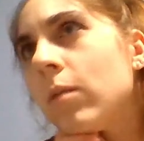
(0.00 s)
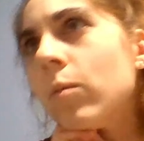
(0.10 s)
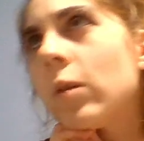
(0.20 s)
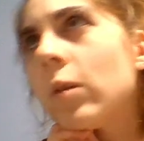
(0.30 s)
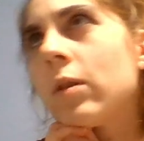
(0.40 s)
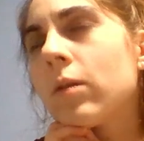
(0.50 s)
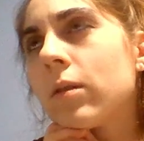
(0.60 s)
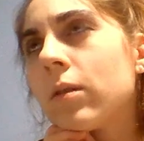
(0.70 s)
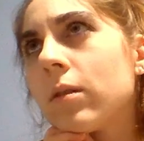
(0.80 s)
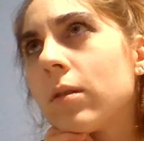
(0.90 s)
well,
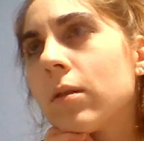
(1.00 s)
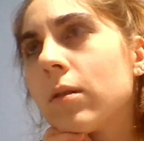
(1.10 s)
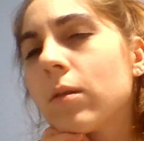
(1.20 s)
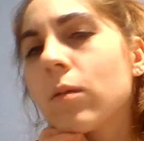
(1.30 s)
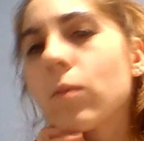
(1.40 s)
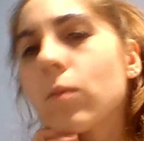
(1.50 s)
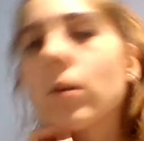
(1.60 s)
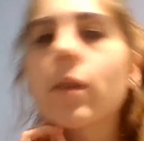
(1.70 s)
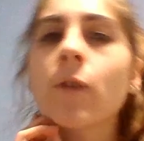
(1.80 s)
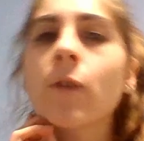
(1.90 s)
what
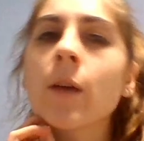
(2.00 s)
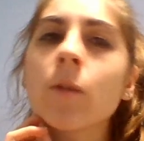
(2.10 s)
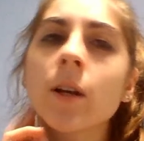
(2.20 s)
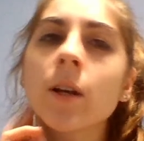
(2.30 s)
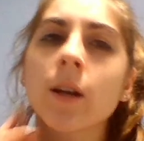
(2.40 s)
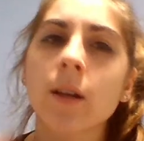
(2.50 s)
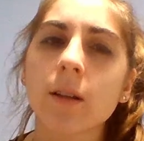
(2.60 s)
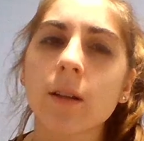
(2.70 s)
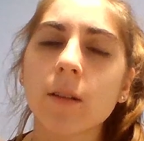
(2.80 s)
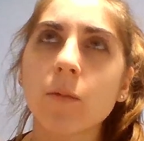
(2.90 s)
if I want
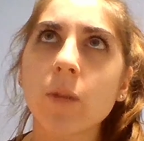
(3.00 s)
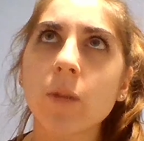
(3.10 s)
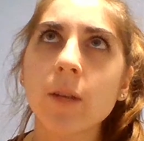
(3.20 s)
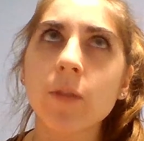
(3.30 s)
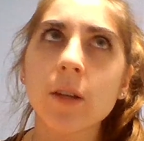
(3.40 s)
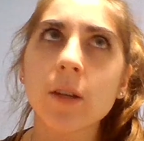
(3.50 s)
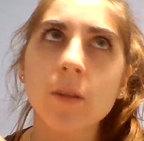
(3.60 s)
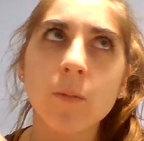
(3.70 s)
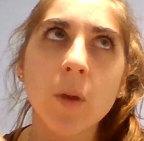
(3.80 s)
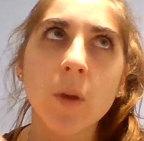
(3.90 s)
to, what if there's a
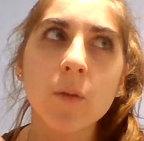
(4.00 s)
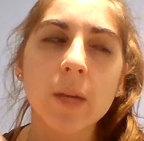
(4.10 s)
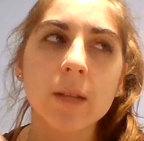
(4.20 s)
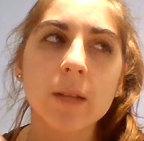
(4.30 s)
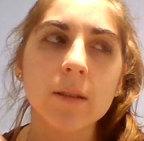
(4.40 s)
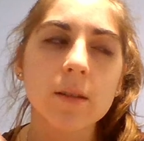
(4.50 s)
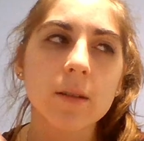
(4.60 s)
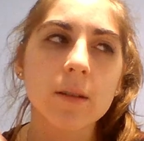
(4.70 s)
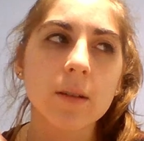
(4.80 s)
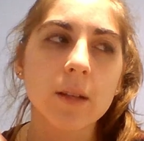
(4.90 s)
moment
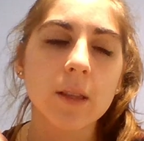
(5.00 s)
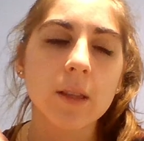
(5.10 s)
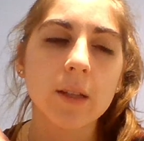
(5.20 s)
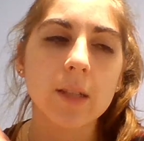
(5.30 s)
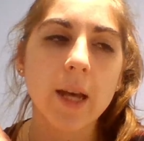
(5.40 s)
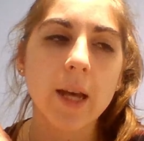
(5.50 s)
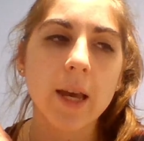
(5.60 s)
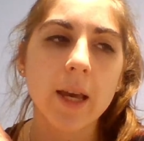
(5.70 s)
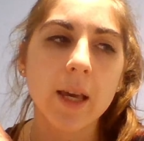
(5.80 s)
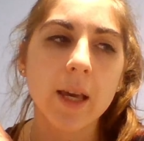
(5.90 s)
in the
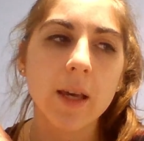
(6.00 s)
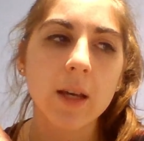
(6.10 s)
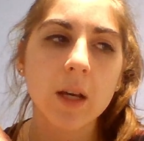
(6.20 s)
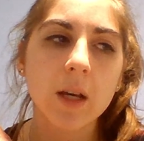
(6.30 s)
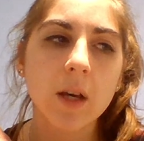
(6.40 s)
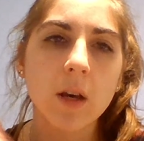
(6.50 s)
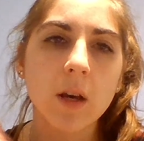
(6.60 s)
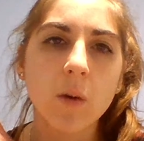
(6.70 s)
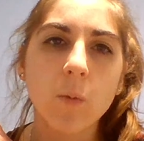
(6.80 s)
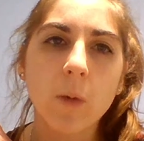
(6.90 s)
day
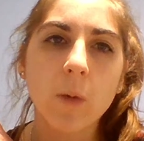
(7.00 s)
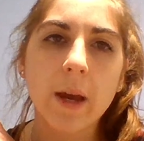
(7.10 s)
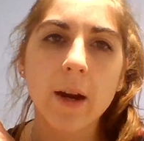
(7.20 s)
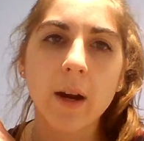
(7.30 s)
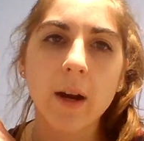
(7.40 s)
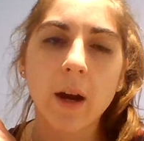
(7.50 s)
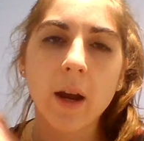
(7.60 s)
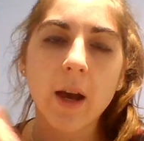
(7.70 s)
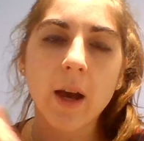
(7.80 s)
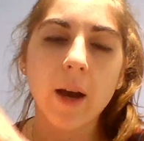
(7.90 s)
where
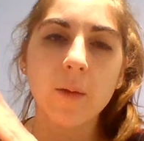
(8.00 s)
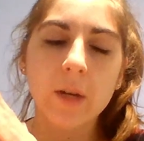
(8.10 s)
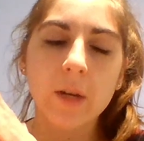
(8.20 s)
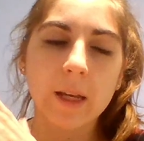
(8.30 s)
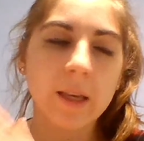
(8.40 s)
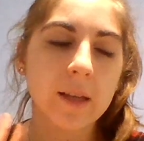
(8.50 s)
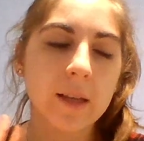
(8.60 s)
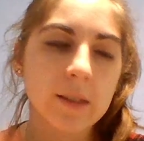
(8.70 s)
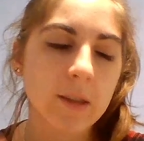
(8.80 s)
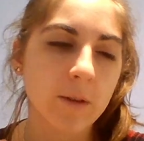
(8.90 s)
I want to
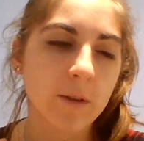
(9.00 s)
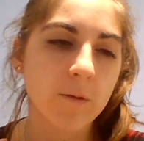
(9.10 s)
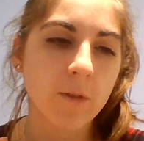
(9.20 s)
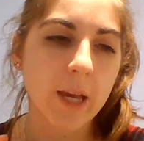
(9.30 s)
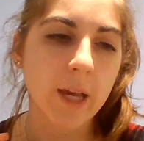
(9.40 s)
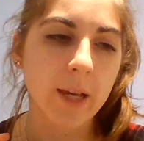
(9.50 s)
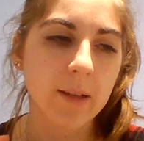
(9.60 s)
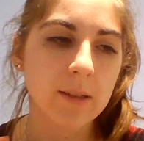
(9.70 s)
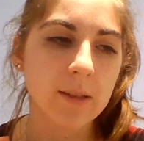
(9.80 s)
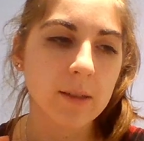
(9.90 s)
kiss their
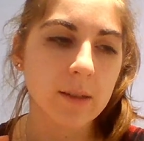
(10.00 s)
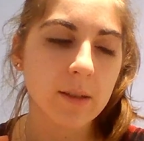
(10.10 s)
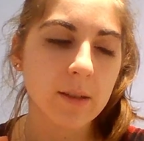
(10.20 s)
face,